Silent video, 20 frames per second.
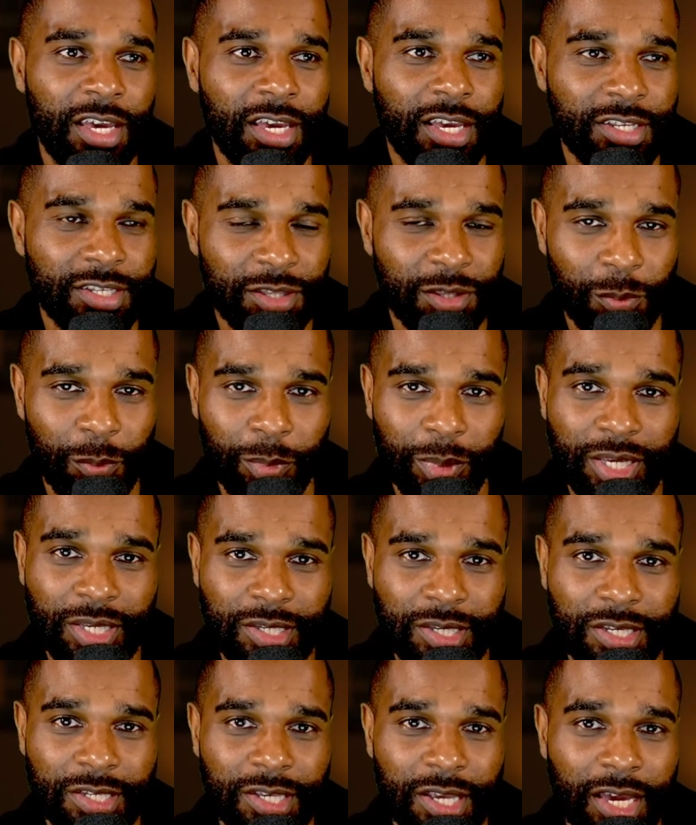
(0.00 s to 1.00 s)
is the
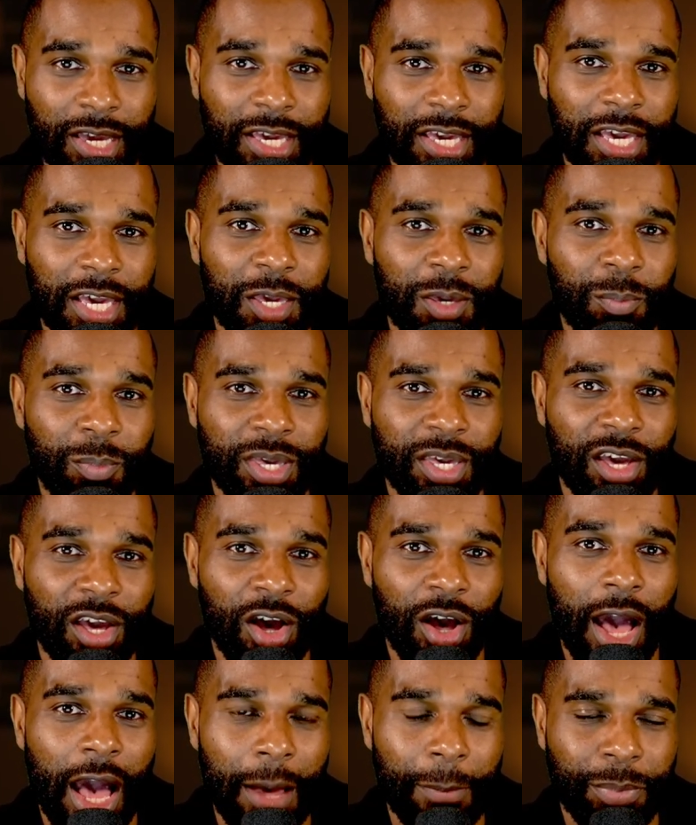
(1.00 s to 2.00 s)
missus and keeping her
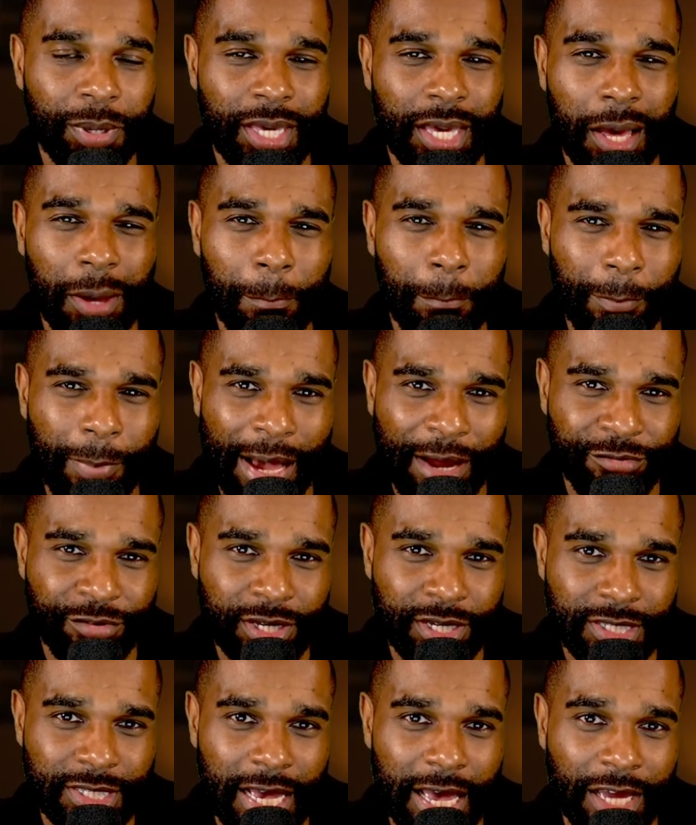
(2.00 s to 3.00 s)
happy a
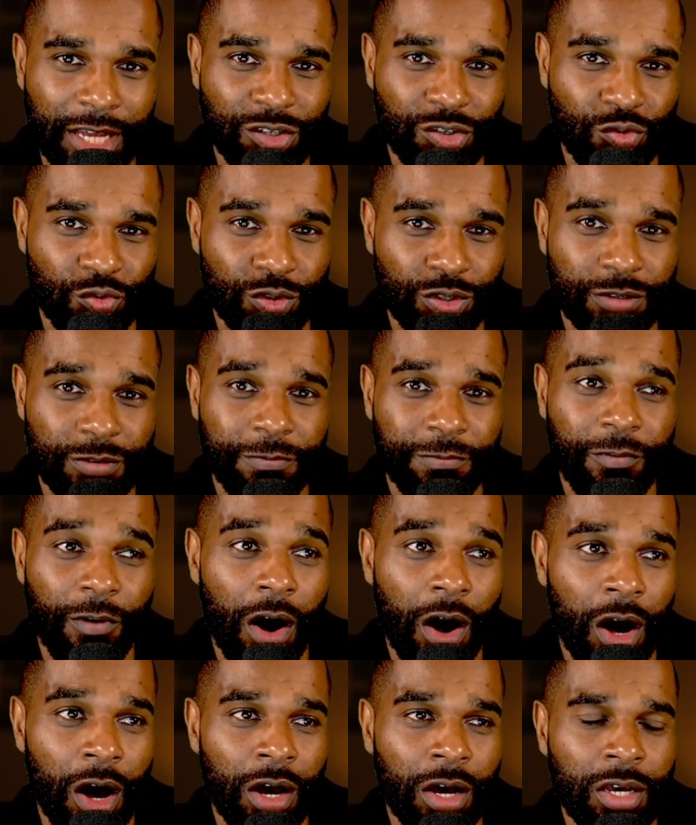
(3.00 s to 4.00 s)
barrier to entry as
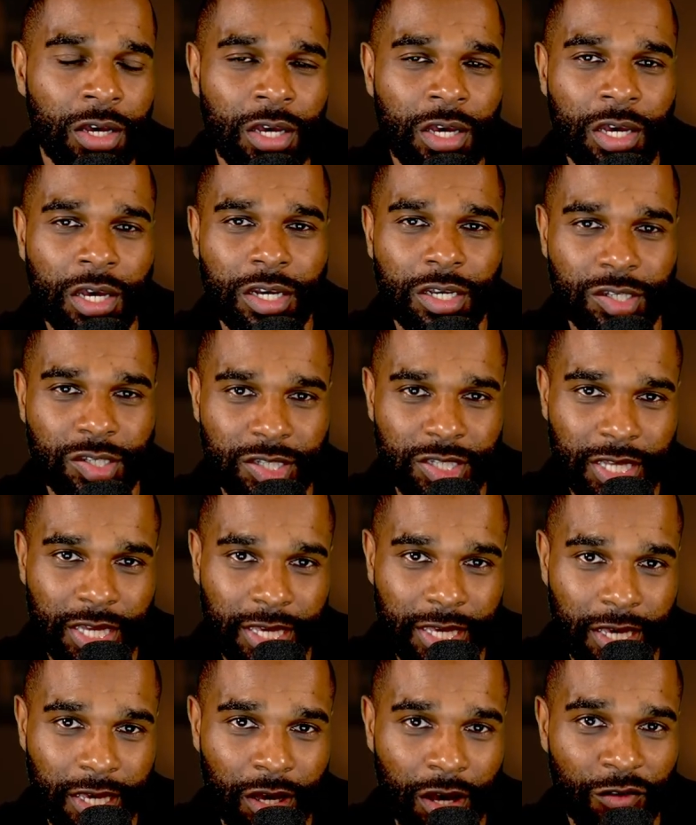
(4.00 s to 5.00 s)
far as
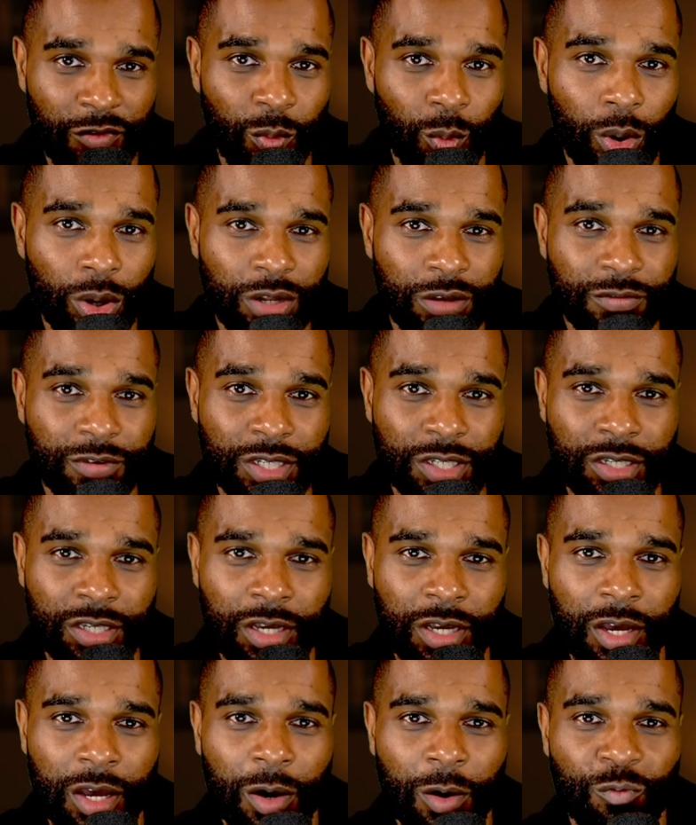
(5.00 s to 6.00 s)
ticking off one of his
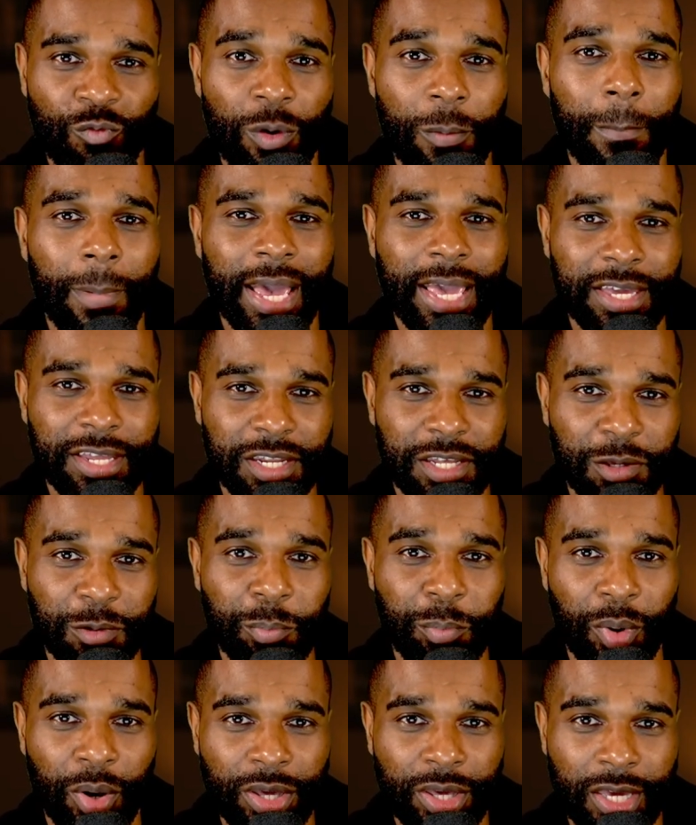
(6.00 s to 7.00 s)
remaining
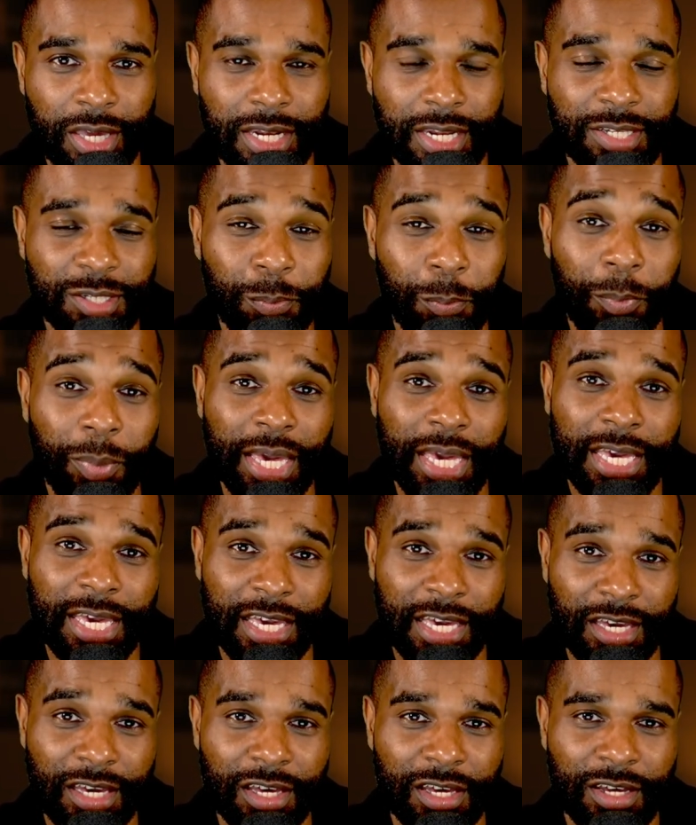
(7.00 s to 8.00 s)
bucket list
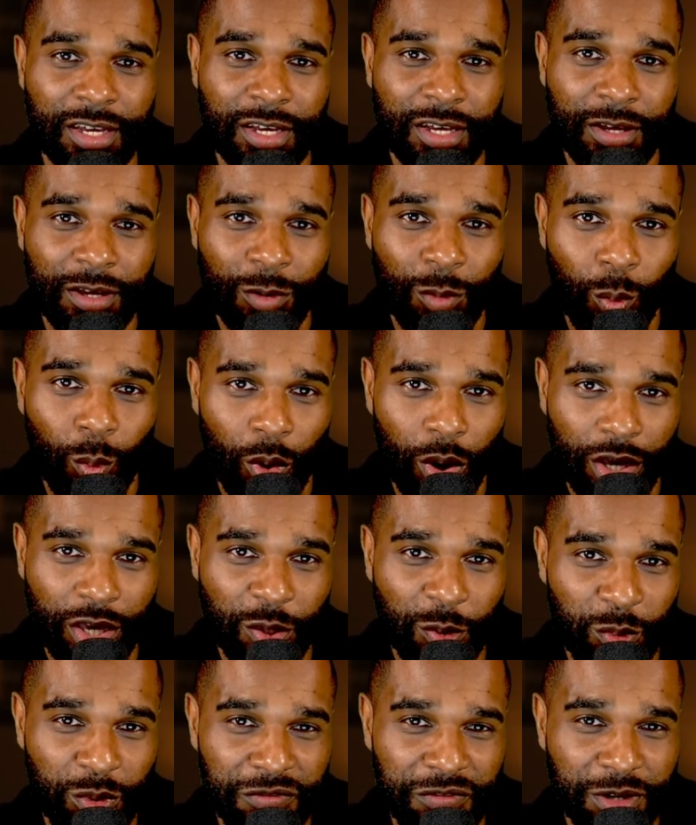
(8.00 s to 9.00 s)
being
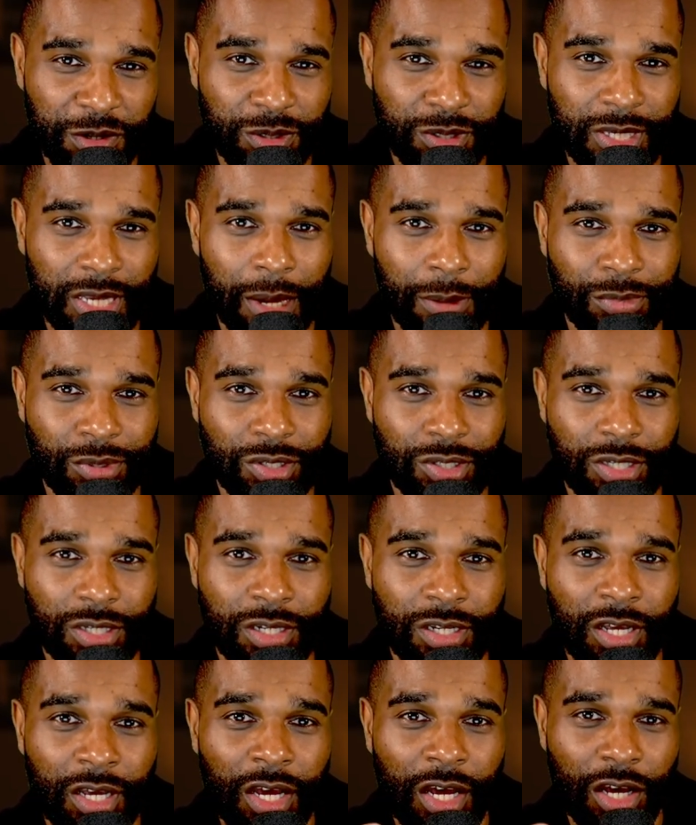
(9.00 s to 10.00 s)
working with Lewis Hamilton
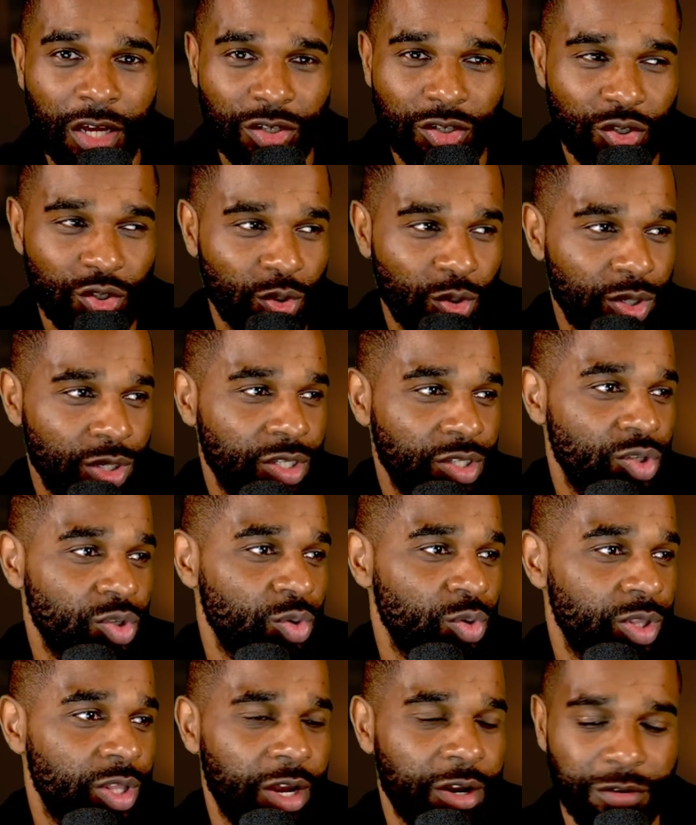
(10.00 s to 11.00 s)
and joining
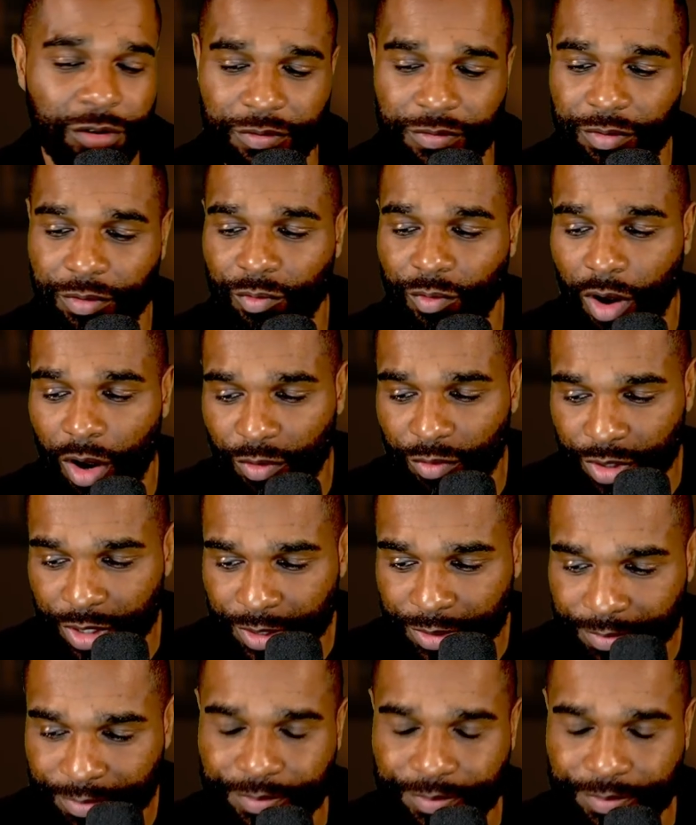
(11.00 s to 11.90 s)
Scuderia Ferrari?